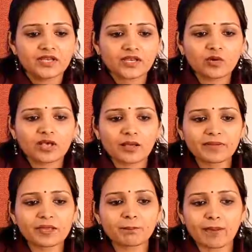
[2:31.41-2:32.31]
Now
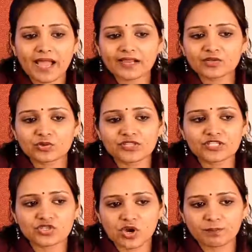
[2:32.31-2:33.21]
coming back to
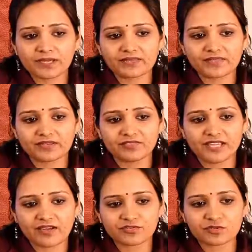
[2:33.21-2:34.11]
the topic that we
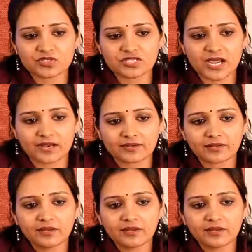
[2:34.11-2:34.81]
have to start.